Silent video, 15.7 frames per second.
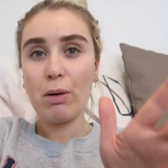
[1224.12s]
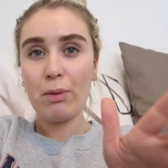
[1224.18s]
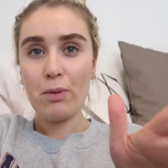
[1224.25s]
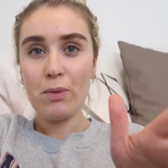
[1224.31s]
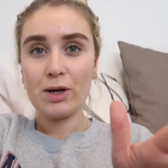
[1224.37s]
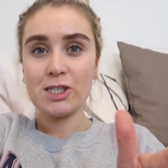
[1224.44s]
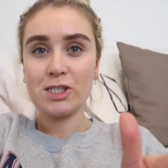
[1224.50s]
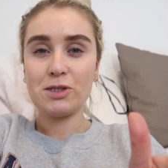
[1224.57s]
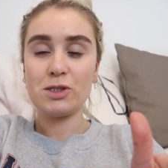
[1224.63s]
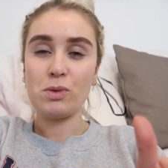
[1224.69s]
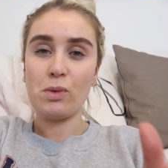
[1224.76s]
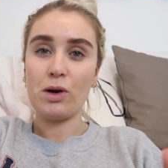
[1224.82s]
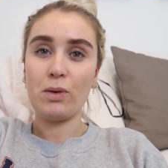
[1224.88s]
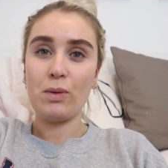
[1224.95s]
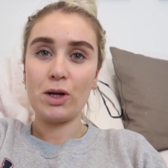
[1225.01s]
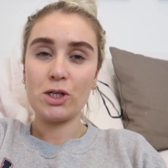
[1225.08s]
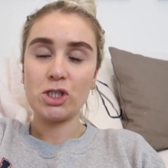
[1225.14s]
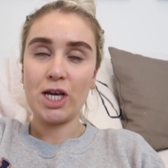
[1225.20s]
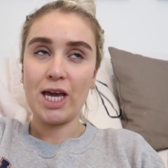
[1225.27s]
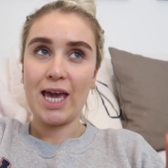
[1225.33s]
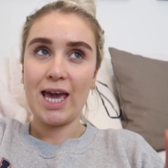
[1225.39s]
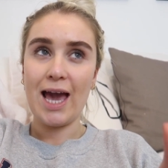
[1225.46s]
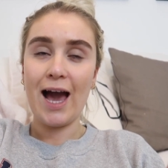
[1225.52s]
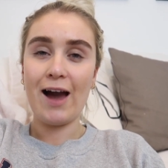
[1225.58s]
What we want to do is we want to watch
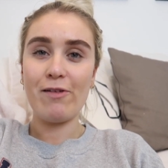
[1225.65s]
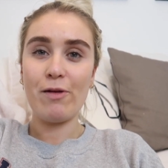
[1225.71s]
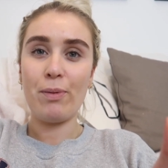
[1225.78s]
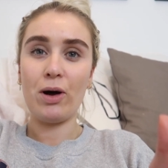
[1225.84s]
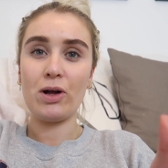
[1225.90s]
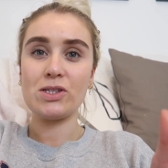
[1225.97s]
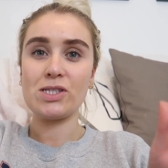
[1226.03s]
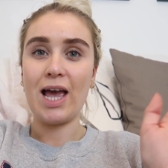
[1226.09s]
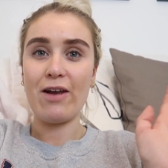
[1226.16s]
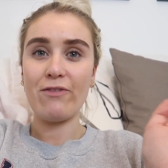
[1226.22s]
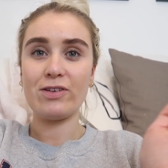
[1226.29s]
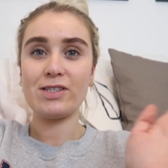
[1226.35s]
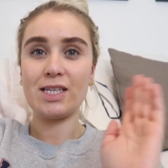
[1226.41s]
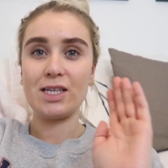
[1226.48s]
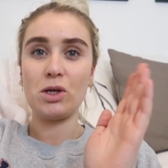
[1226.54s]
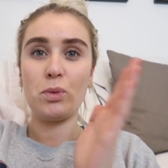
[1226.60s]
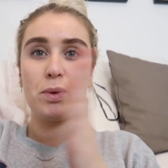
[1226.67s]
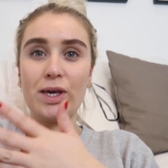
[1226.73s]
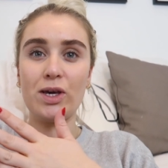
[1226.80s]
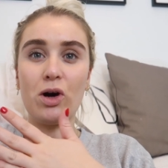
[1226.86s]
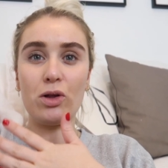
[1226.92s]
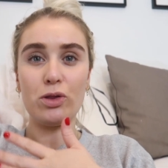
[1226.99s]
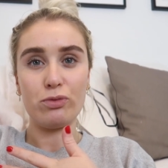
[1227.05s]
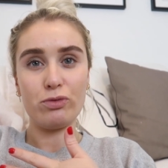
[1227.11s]
a Harry Potter every single
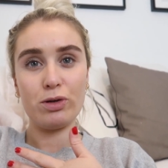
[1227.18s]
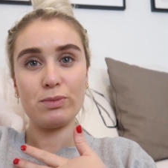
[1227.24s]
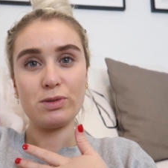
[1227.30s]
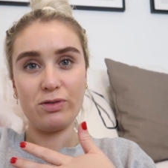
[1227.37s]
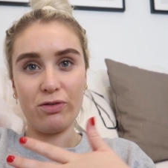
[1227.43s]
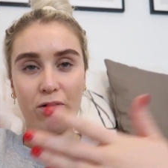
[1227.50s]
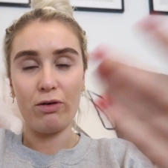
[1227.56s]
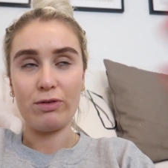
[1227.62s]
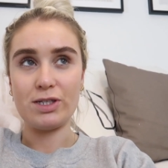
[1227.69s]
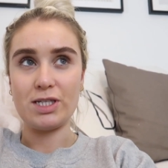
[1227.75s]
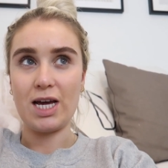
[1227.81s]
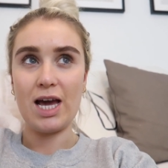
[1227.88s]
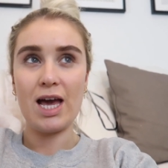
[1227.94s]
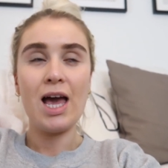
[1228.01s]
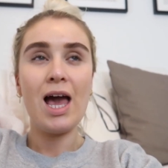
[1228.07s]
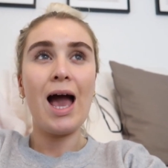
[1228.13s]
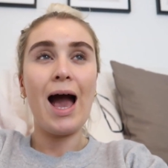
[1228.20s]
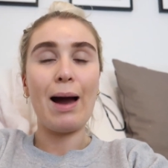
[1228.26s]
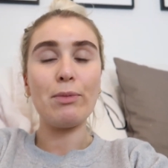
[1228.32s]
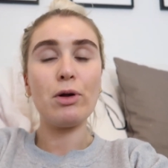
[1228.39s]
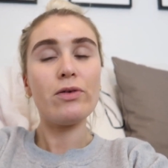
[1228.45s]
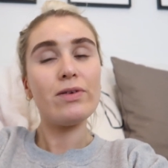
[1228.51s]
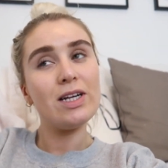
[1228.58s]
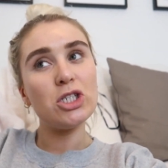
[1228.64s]
week on the run up to Florida. I'm
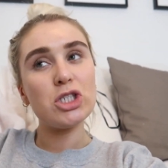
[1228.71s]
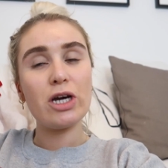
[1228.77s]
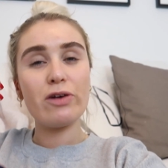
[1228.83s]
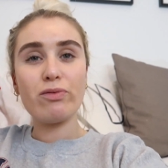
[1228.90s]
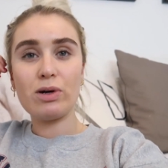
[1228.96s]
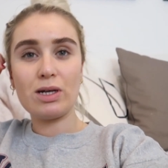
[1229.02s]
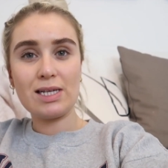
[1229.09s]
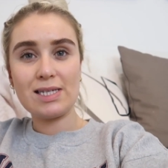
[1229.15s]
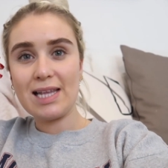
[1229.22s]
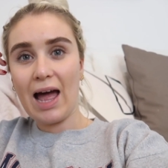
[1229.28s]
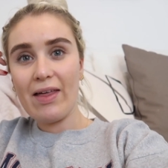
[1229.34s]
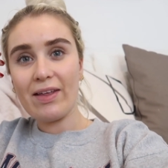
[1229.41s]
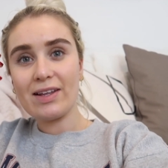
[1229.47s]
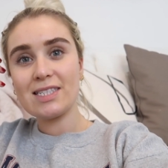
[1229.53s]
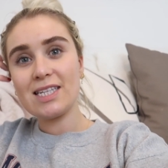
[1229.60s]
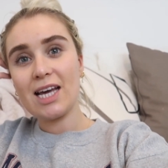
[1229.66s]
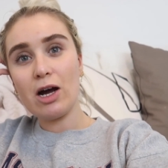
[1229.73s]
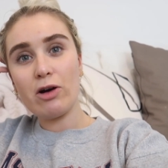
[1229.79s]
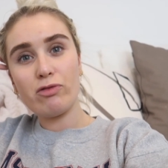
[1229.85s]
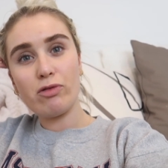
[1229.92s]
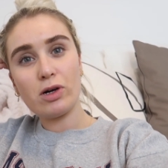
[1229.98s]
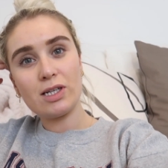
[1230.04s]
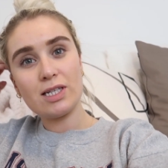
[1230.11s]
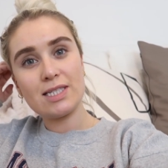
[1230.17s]
not really sure if we're going to start that today or if
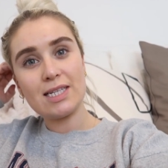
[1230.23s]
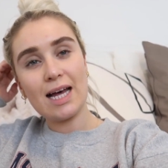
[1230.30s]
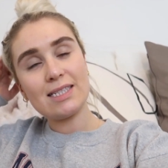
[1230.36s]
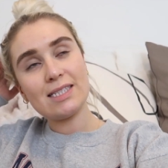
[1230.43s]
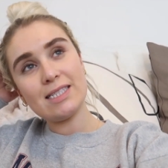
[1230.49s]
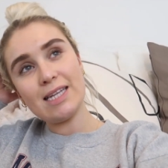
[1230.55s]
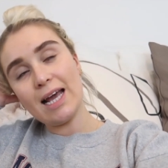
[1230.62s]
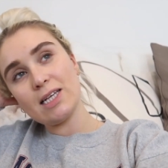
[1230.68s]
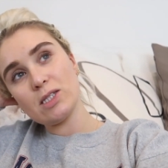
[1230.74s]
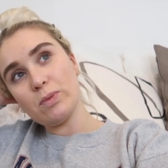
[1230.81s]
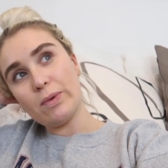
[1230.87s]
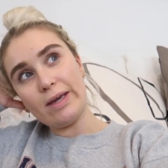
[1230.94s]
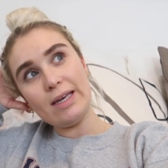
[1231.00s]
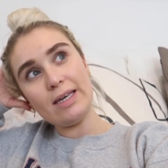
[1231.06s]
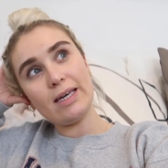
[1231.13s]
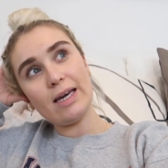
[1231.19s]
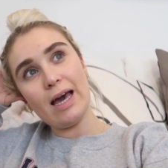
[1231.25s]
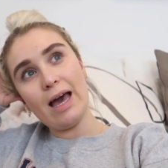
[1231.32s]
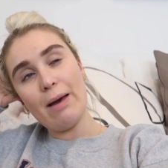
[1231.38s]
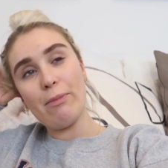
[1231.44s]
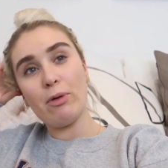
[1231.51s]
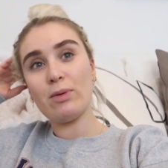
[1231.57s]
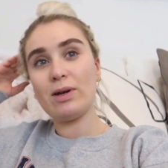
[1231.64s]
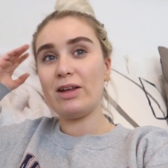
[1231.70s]
we're going to start it next week.
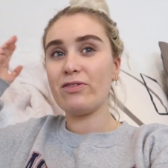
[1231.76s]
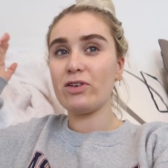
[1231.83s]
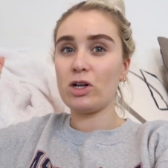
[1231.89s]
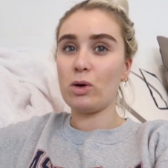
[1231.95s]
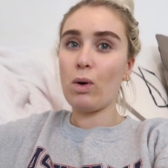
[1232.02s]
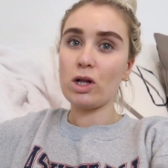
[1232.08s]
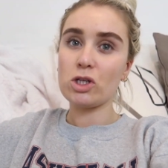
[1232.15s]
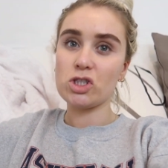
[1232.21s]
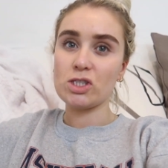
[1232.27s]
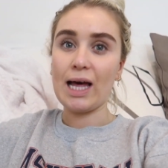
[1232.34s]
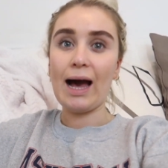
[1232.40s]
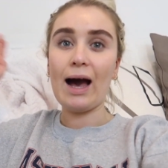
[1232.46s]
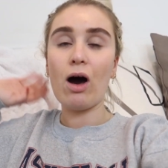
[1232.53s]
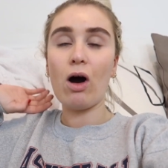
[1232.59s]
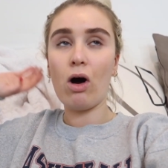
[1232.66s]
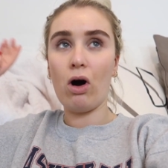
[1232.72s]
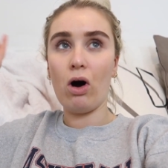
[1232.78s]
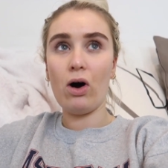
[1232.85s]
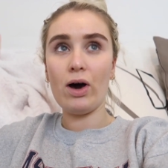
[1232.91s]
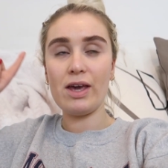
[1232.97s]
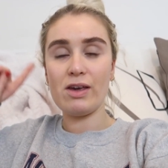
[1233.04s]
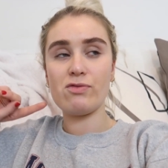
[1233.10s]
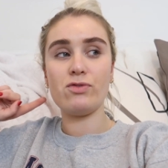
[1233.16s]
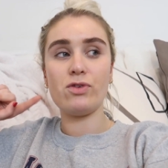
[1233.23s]
Um, but we're either going to watch that, or
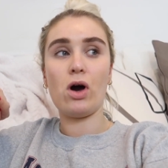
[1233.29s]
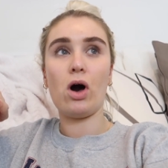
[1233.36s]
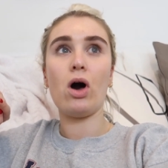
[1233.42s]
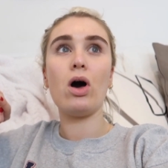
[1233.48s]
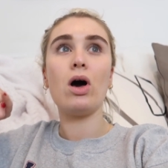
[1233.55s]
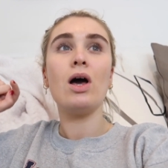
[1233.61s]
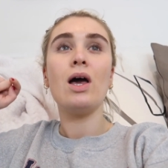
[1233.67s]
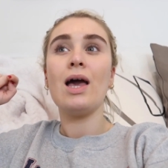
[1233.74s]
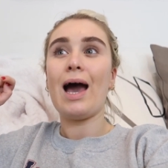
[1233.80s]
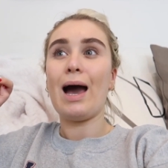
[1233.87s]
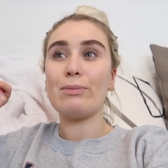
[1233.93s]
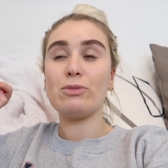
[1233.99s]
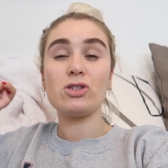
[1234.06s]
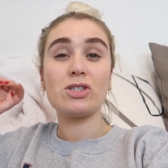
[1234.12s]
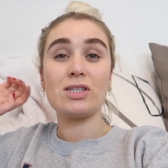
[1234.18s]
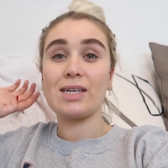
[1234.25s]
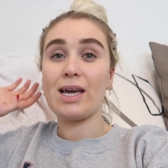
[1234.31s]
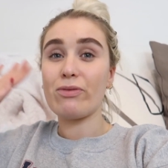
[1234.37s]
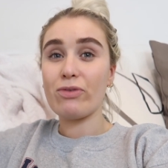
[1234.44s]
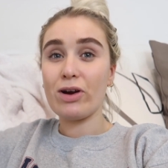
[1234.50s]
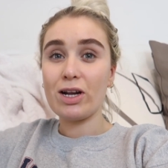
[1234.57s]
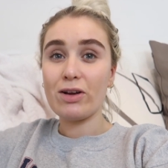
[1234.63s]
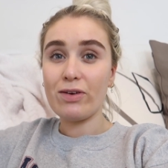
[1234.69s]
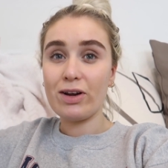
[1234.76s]
if not, I'm just going to get
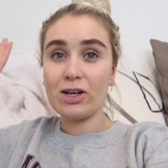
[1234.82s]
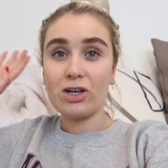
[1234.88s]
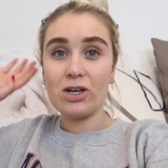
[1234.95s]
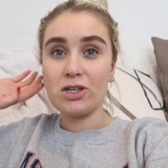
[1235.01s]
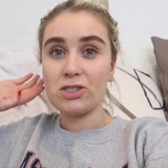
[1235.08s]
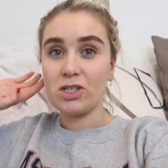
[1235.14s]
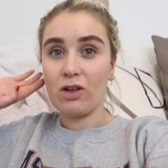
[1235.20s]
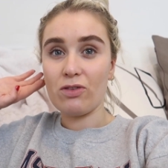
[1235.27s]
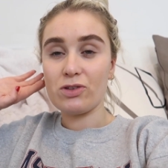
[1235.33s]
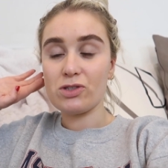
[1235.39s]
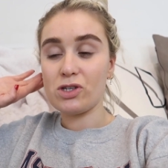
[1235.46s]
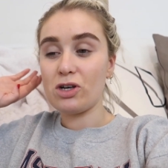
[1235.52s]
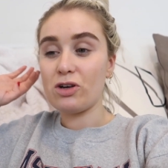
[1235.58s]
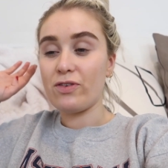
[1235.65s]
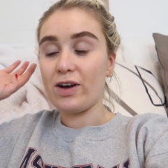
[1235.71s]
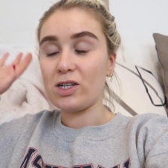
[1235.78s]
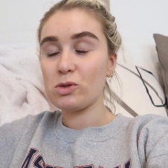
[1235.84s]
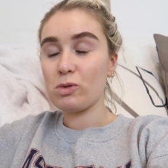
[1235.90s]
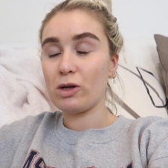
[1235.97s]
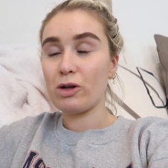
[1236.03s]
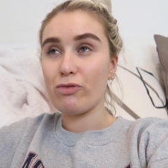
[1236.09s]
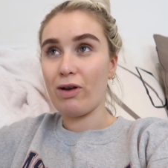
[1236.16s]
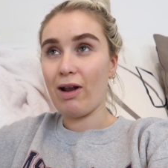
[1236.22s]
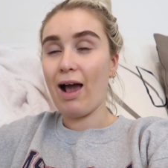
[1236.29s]
really, really cozy on the sofa. I just
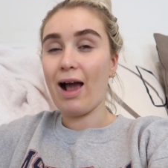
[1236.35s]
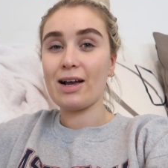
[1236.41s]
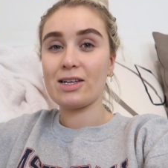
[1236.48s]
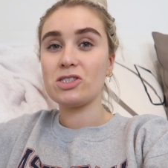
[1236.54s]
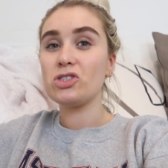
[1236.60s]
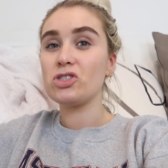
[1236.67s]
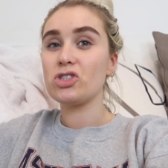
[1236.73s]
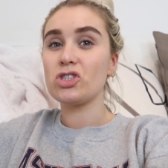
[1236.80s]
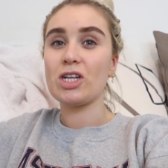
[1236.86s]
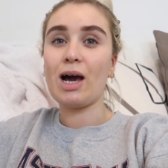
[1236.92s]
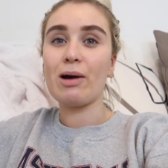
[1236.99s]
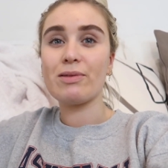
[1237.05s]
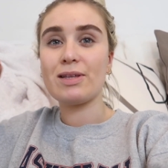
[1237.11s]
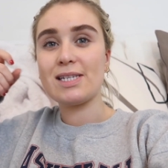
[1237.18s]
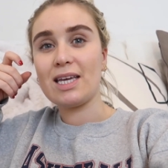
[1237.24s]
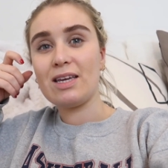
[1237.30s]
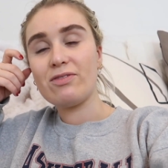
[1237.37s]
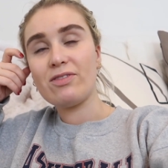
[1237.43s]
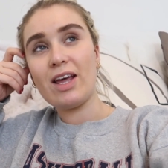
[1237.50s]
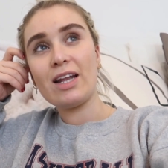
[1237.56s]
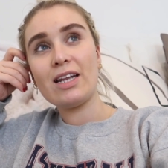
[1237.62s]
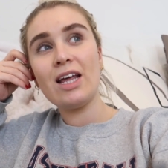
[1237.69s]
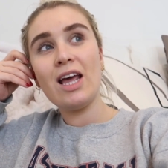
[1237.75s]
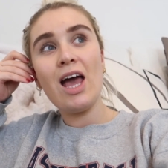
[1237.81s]
want to relax and just chill out this
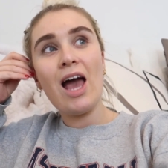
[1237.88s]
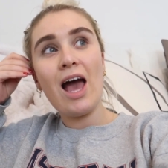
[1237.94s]
evening.